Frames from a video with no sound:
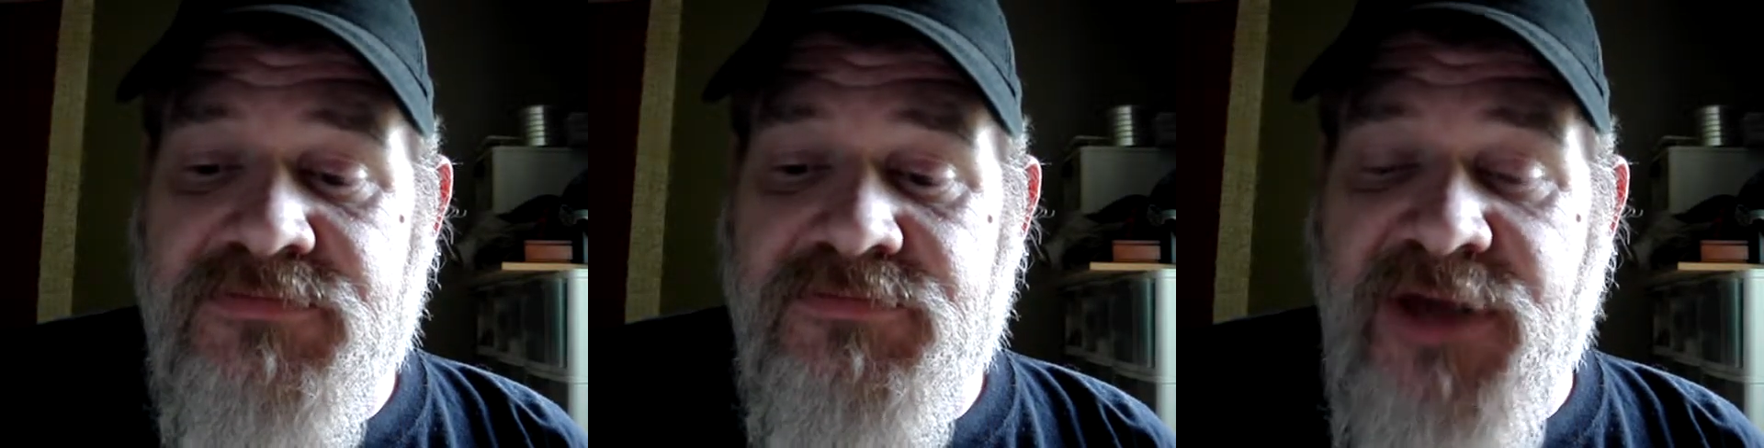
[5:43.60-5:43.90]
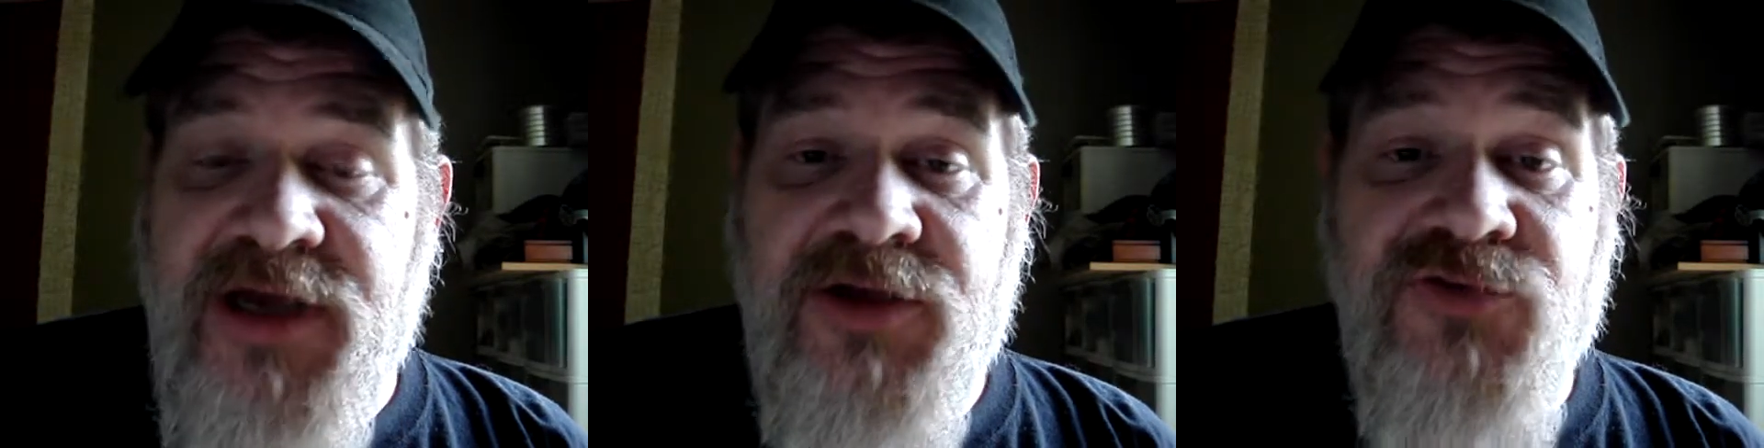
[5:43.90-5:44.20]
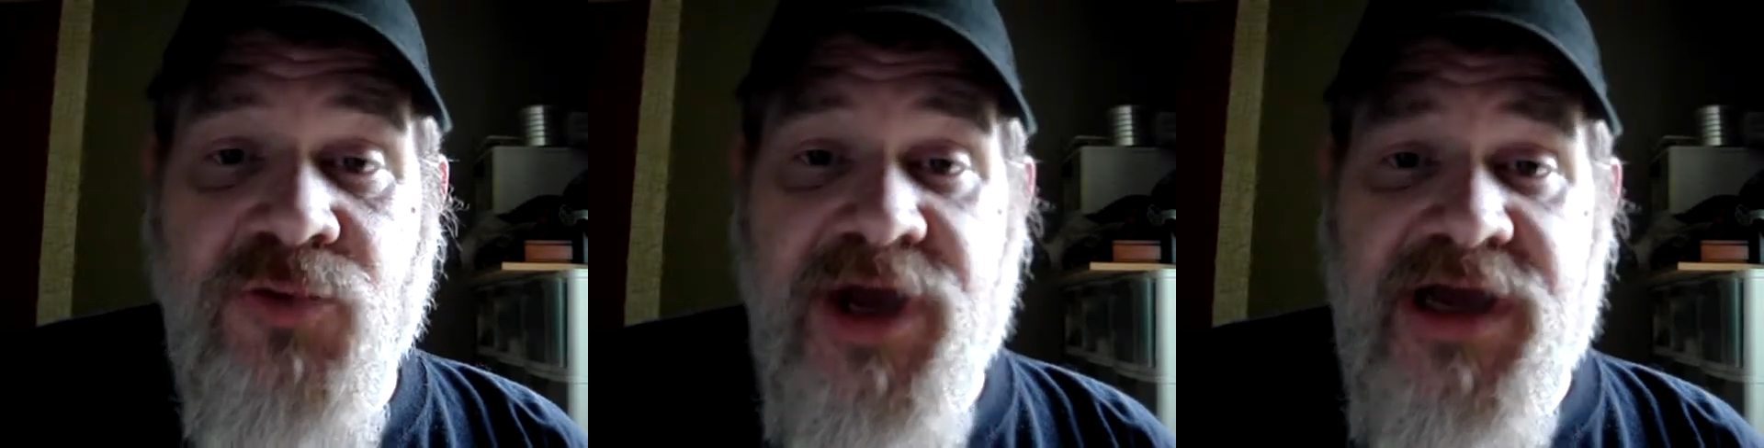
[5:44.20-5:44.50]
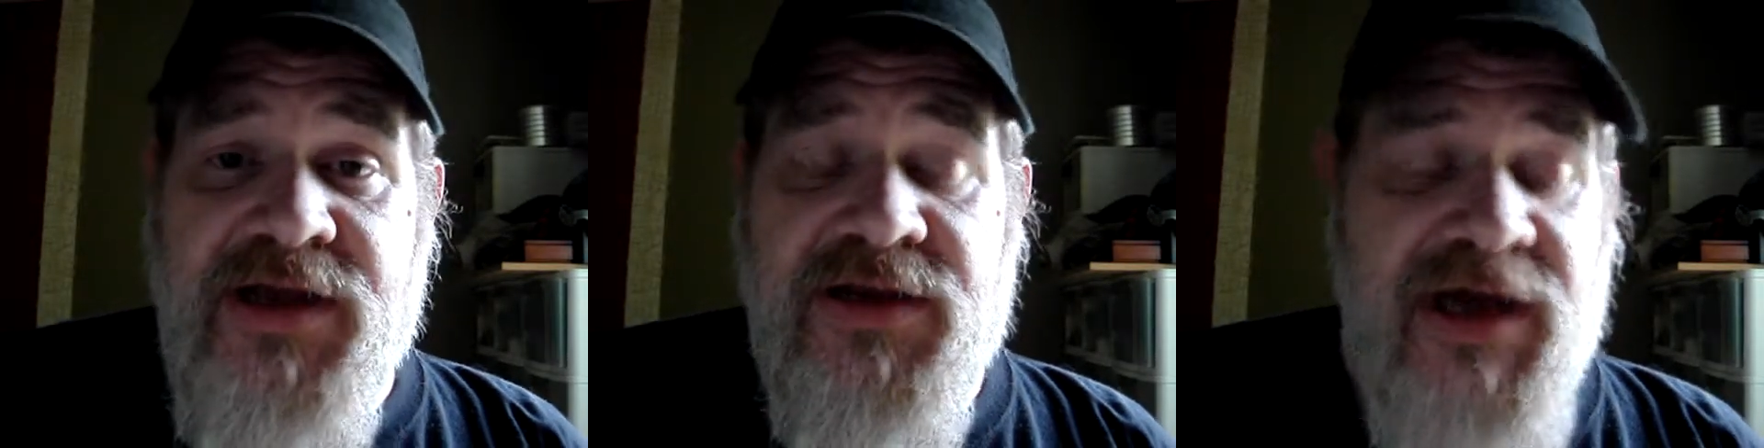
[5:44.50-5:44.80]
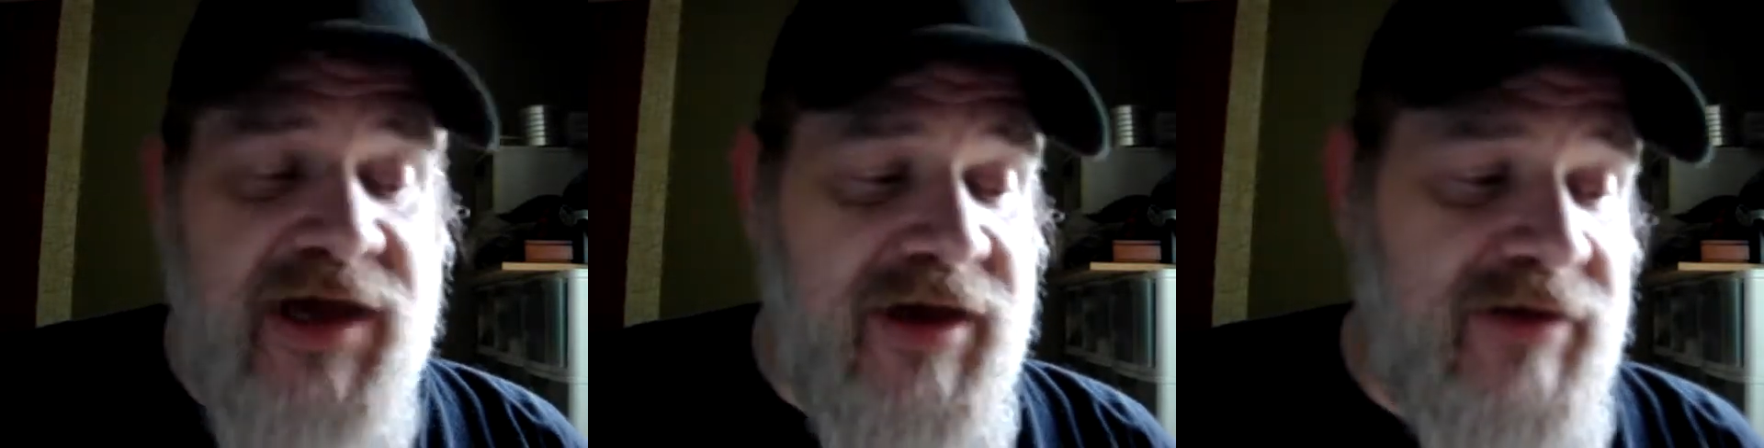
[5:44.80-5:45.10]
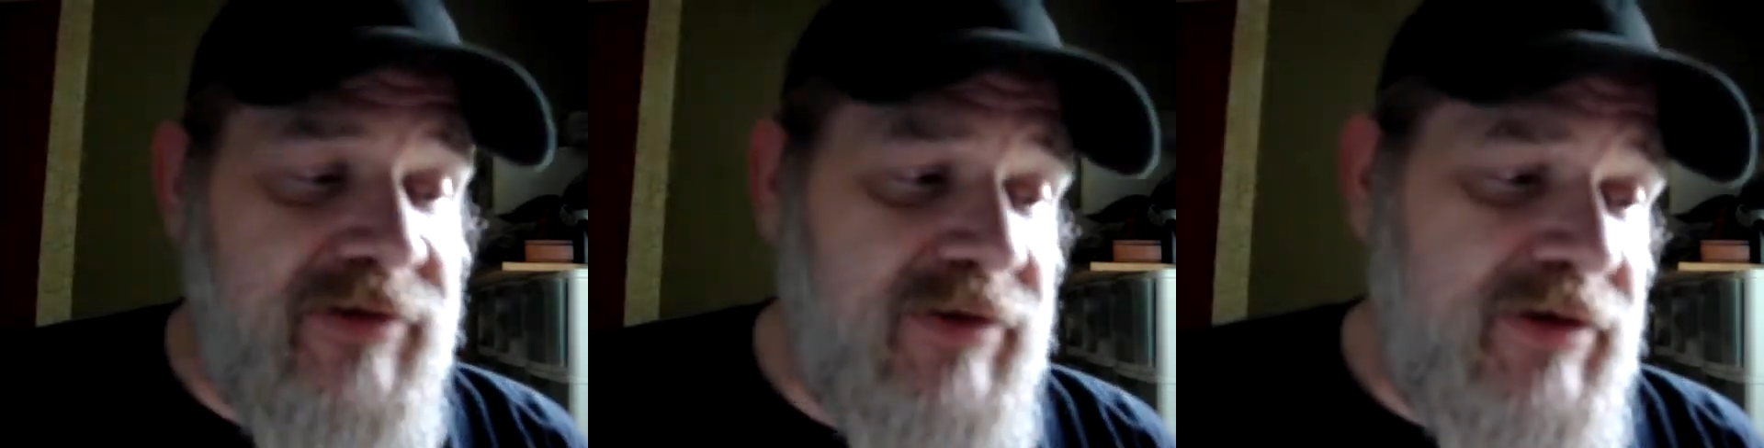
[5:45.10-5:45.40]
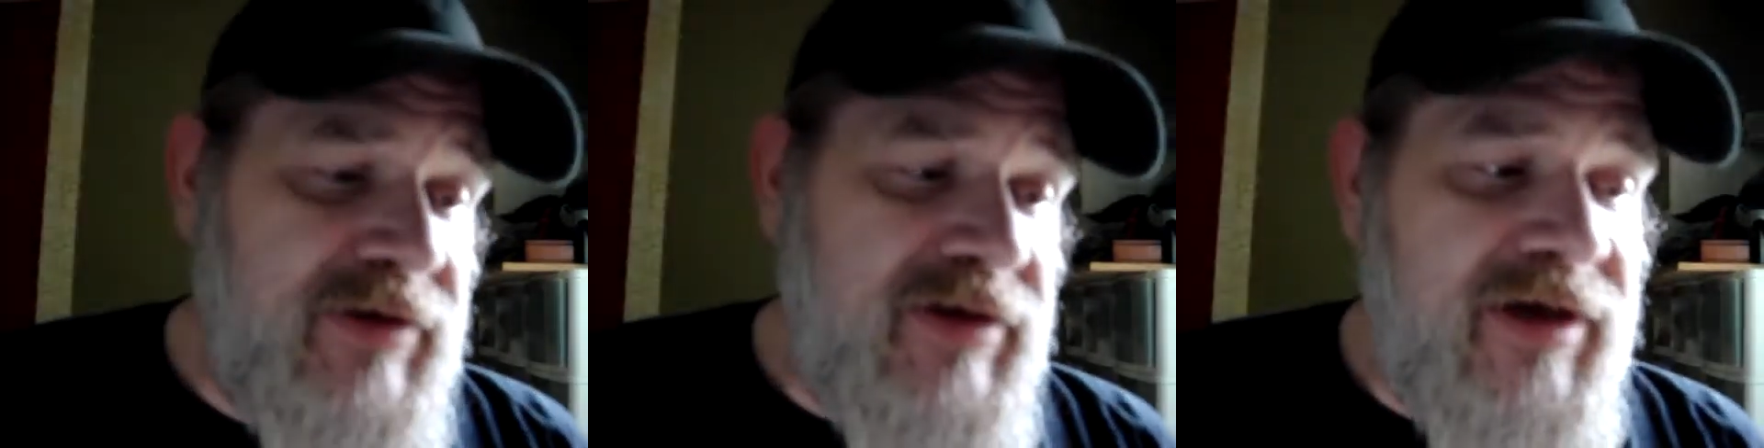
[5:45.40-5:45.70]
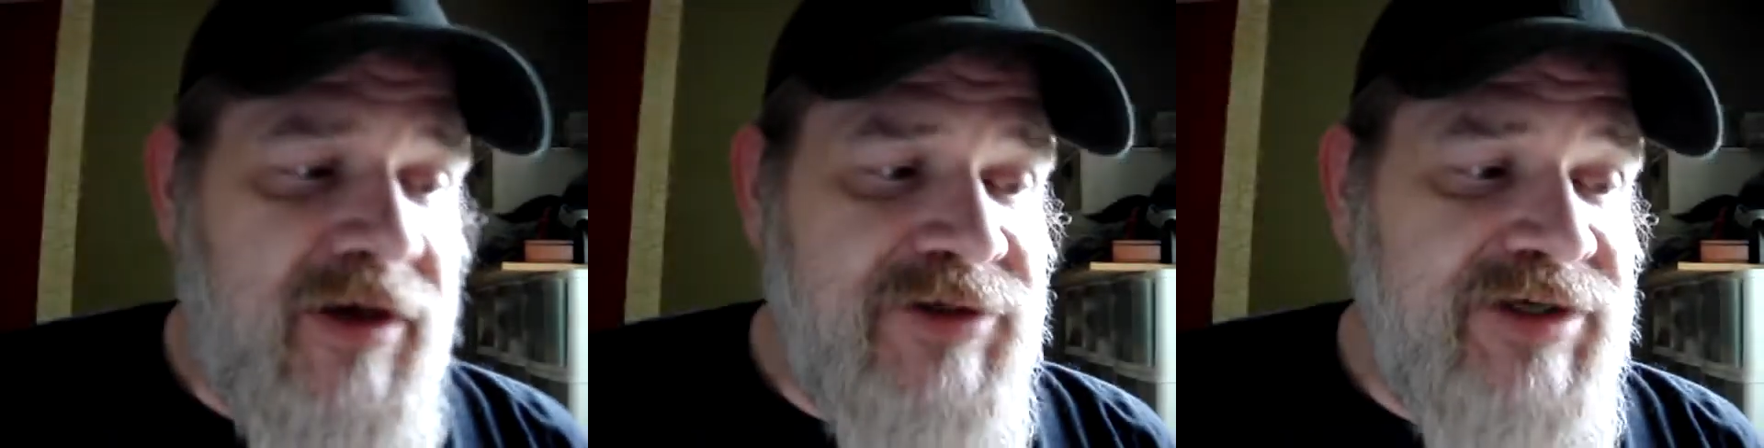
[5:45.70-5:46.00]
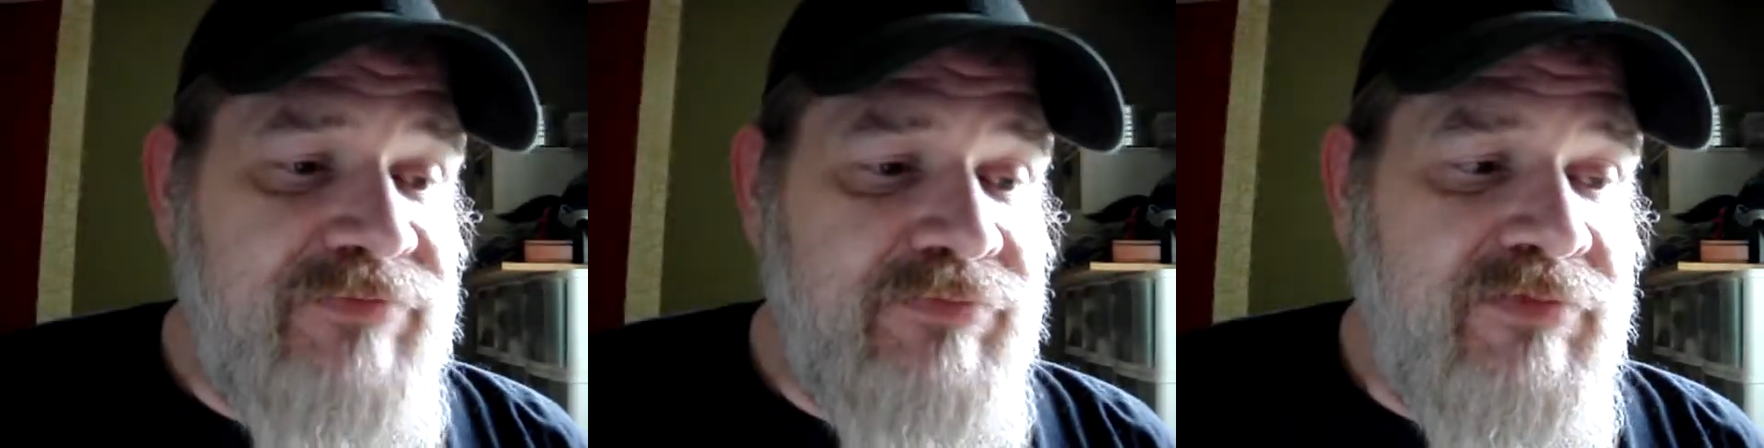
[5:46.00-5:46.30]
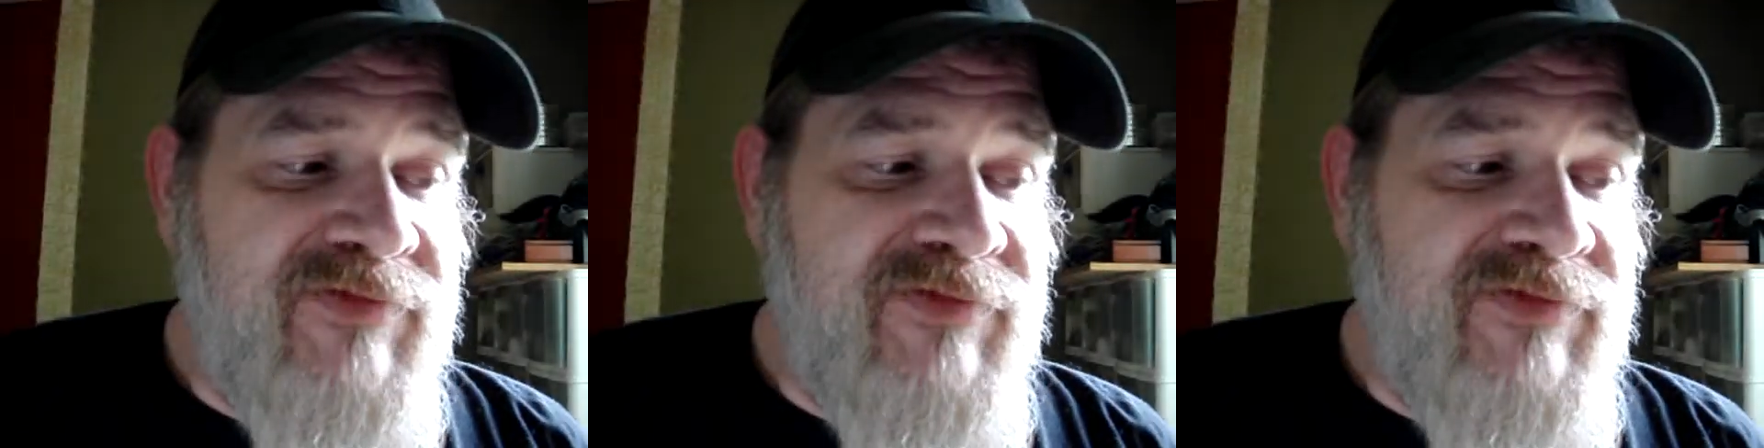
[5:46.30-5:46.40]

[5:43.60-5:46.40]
making terrain, and she